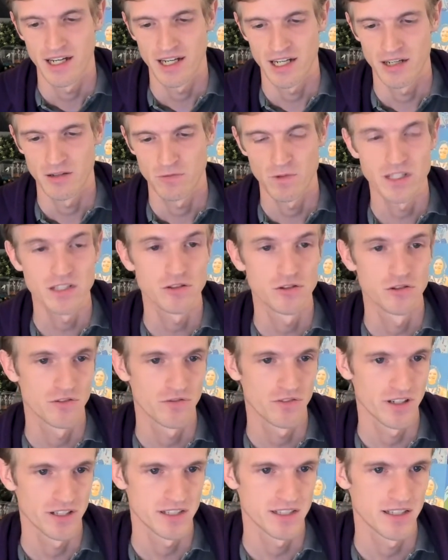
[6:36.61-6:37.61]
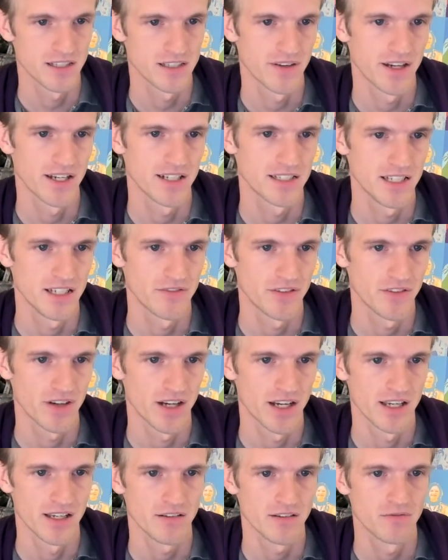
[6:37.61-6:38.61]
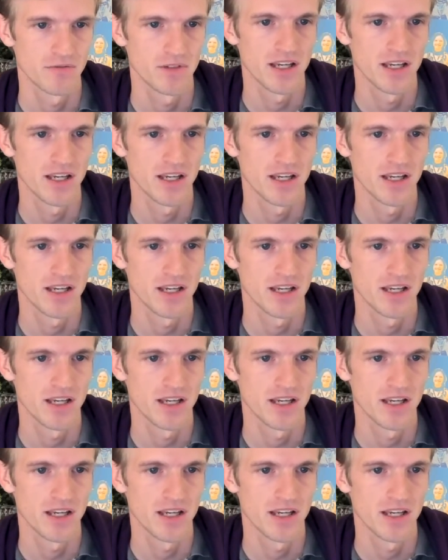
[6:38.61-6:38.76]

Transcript: uh, Rust code, for instance, via CFFI.